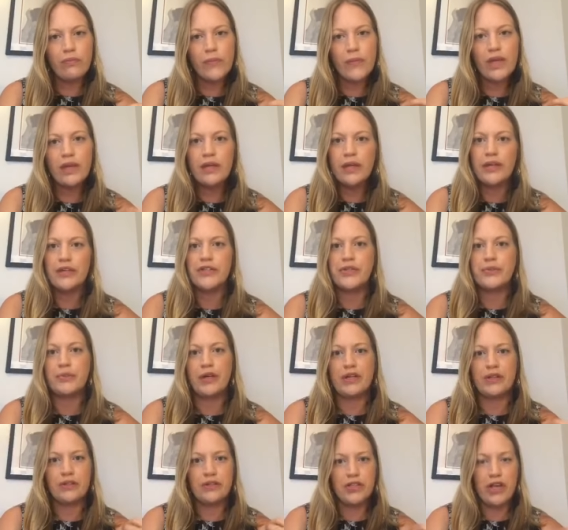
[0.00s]

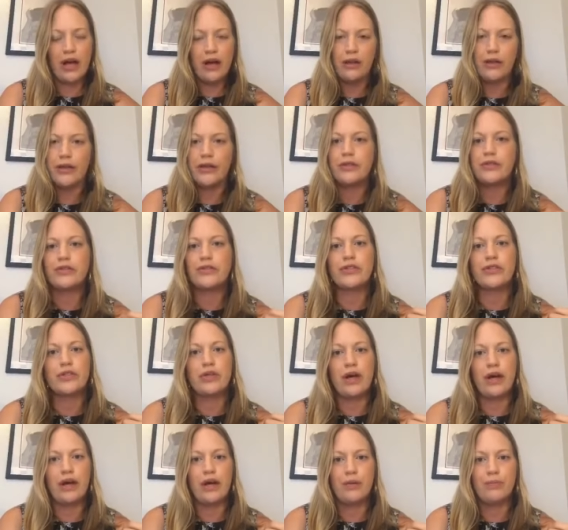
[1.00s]
engagement, challenge,
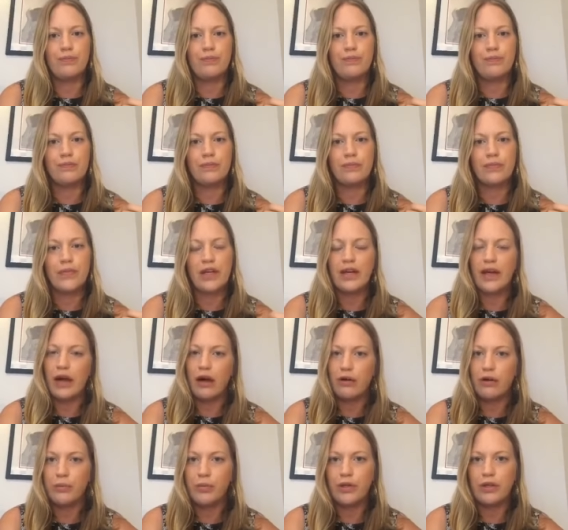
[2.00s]
um,
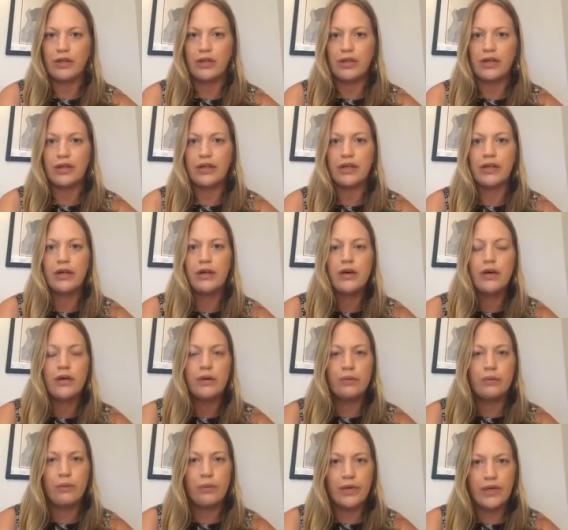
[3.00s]
accountability
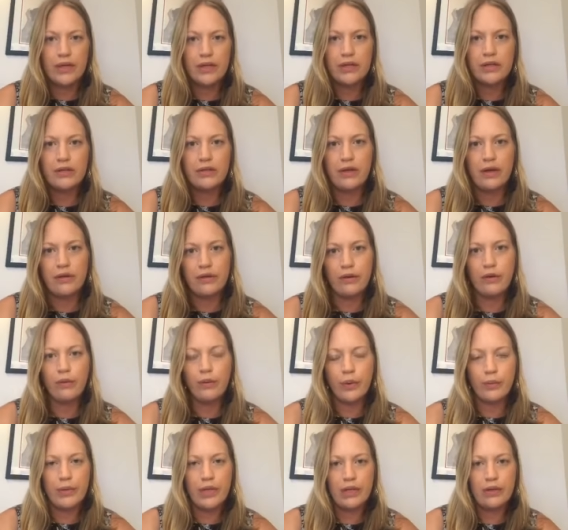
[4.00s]
with other
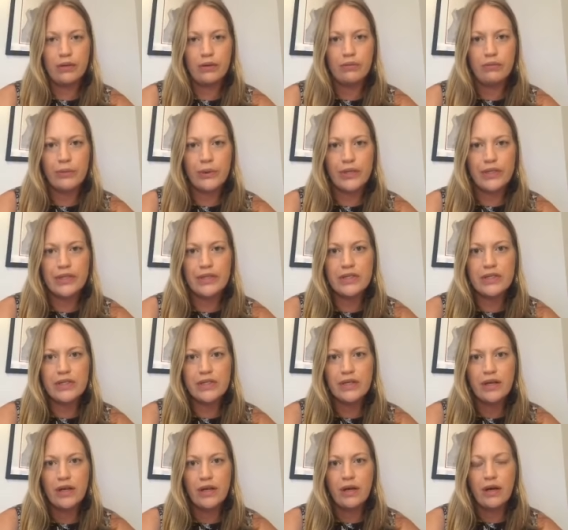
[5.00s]
women was
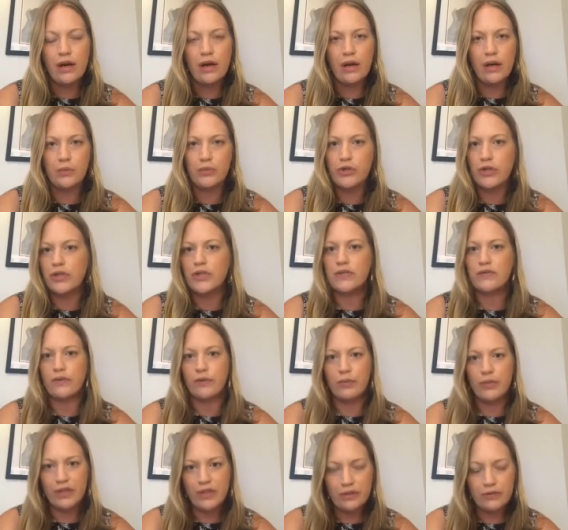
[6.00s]
um,
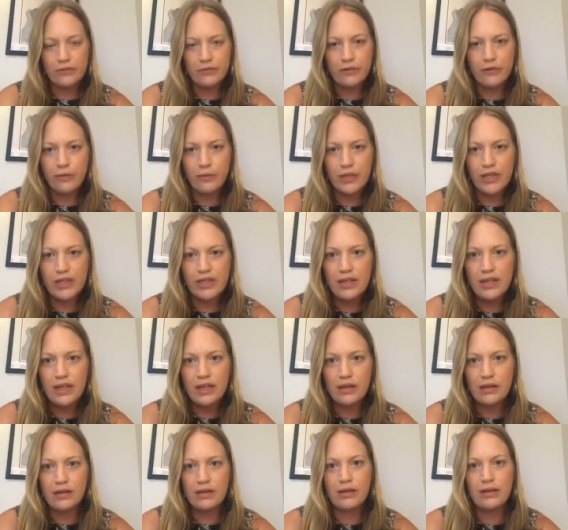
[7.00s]
transformative for me.
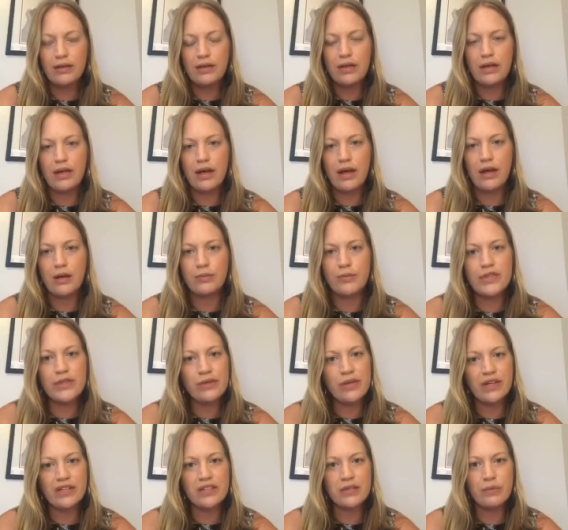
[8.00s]
And um, so
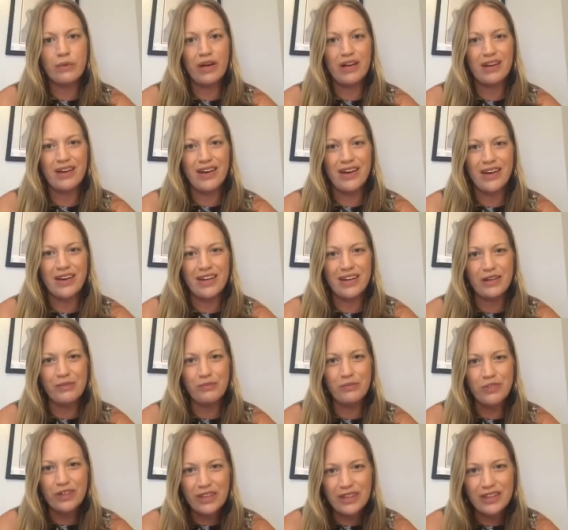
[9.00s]
that's what I
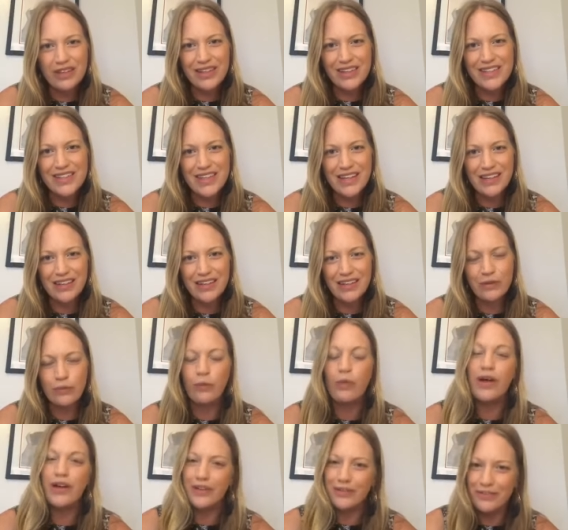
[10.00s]
am really excited.
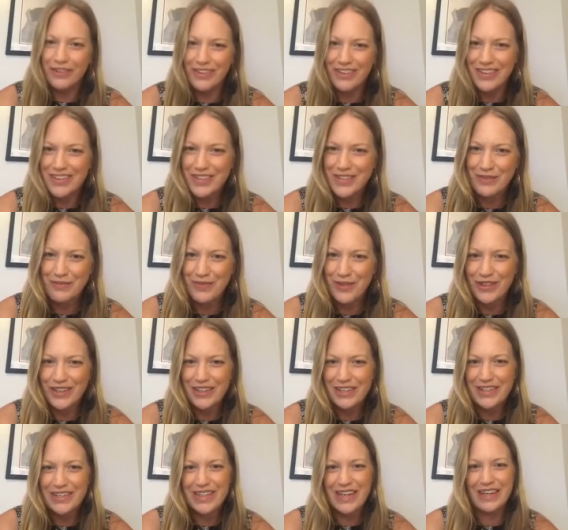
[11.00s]
One of the things I'm really
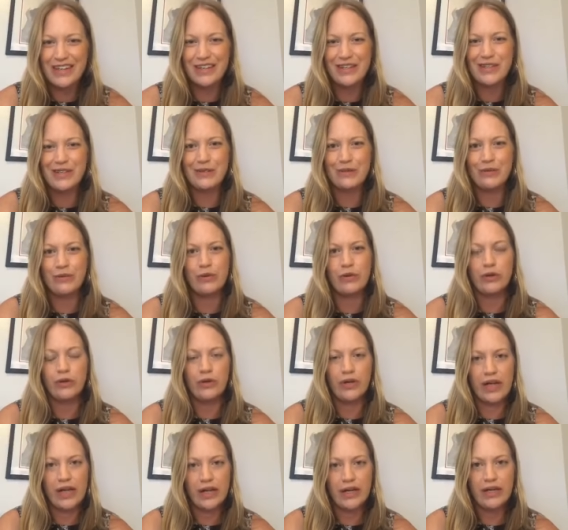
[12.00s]
excited to
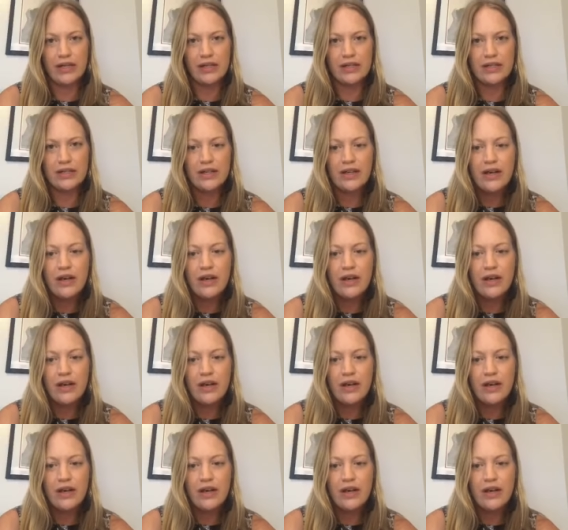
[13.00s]
create